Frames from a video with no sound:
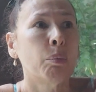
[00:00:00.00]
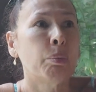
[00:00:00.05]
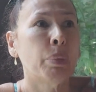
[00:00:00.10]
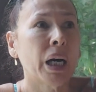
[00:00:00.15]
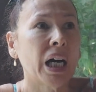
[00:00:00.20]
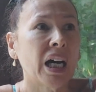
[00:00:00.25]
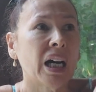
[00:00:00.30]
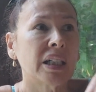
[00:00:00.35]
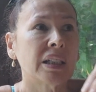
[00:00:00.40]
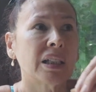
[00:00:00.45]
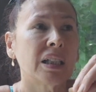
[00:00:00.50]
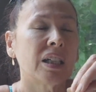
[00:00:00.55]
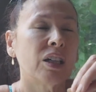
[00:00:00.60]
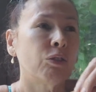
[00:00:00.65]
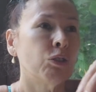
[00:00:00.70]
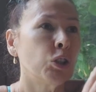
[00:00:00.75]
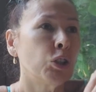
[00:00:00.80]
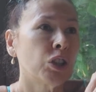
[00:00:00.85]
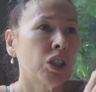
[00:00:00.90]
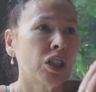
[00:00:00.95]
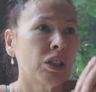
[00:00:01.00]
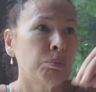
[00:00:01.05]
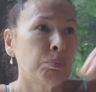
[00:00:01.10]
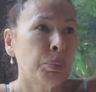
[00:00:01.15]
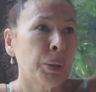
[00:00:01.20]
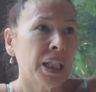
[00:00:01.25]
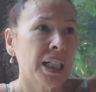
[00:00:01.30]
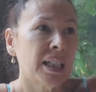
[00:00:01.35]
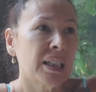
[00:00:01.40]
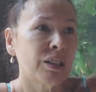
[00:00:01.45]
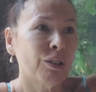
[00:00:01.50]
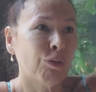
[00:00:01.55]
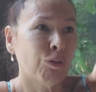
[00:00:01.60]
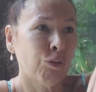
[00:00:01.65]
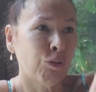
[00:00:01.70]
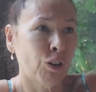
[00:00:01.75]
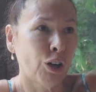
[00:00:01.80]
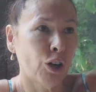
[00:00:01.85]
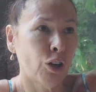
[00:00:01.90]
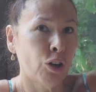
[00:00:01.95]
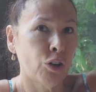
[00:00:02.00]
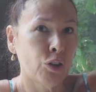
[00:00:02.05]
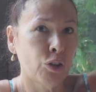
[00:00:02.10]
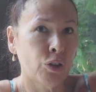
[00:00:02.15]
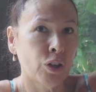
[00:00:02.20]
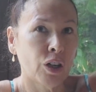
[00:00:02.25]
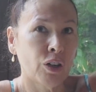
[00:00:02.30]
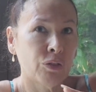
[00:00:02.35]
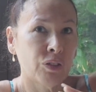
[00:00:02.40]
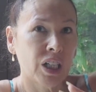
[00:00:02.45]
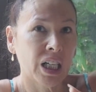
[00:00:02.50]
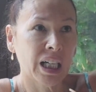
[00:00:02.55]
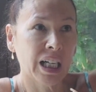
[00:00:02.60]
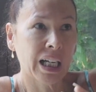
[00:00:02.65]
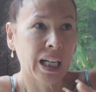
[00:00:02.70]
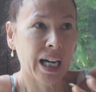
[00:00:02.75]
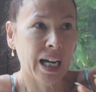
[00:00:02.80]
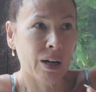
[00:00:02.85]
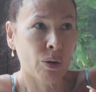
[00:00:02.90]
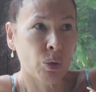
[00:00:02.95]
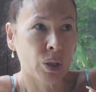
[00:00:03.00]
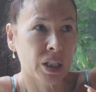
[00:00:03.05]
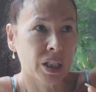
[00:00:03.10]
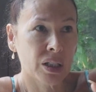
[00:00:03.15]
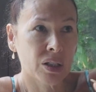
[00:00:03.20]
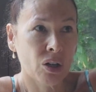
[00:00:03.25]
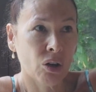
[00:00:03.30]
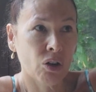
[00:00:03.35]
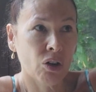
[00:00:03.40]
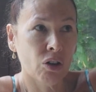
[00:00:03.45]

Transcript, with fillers: but if you can be in the flow of the allowance